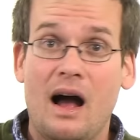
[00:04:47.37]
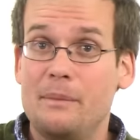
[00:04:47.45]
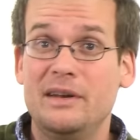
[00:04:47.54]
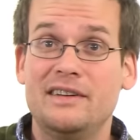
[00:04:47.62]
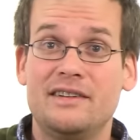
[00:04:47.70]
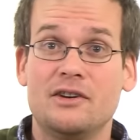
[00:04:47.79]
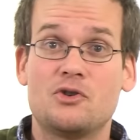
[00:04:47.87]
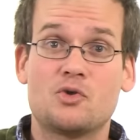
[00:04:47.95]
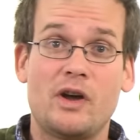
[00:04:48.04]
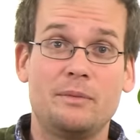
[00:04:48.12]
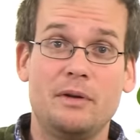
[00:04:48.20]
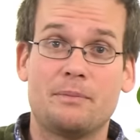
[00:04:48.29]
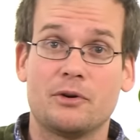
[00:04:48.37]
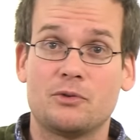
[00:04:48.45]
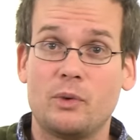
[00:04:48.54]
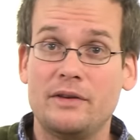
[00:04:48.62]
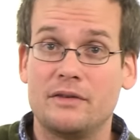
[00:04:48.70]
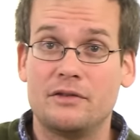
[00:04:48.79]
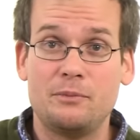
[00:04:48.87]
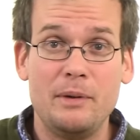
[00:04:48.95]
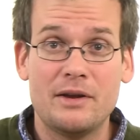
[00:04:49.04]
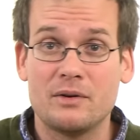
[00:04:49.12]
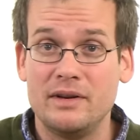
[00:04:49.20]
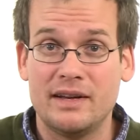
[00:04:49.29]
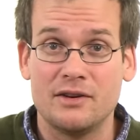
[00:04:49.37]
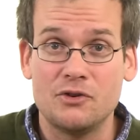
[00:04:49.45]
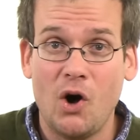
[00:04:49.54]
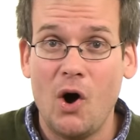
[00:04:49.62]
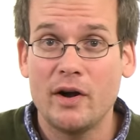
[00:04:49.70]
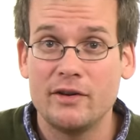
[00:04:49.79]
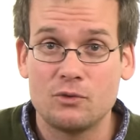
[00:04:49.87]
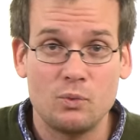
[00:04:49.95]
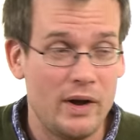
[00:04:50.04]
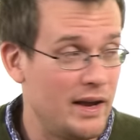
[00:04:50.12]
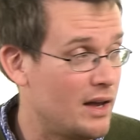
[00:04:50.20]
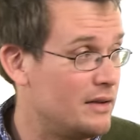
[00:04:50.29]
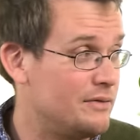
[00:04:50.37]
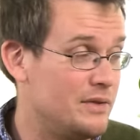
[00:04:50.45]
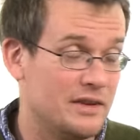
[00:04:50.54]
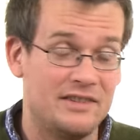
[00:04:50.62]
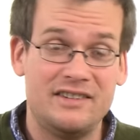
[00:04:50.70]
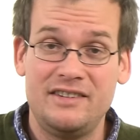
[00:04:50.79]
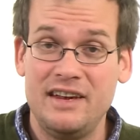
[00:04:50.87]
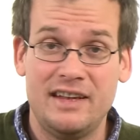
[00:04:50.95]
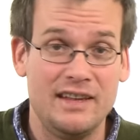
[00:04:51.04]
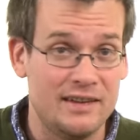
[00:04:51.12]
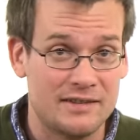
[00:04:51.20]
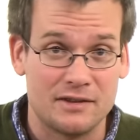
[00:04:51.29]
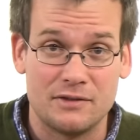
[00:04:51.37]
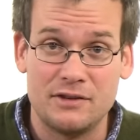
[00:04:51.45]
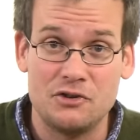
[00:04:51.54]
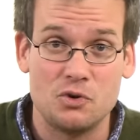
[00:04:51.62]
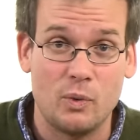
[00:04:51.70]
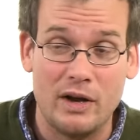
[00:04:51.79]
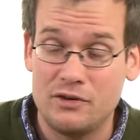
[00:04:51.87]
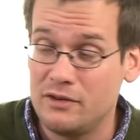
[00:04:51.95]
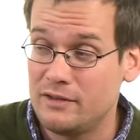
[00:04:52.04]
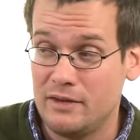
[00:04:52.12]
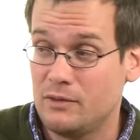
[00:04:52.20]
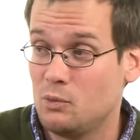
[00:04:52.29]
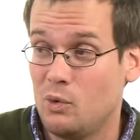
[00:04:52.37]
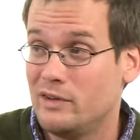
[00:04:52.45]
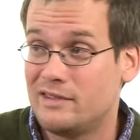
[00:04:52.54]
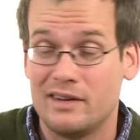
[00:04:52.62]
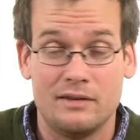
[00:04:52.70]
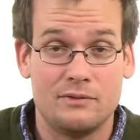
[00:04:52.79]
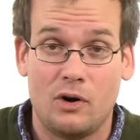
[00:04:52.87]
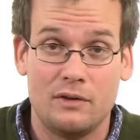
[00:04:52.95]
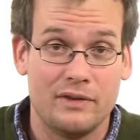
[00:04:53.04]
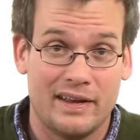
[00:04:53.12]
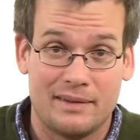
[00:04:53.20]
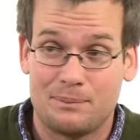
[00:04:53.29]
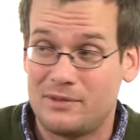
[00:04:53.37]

I mean, he's an incredibly persuasive speaker, and he can talk his way out of the stickiest of situations, even ones that involve, like,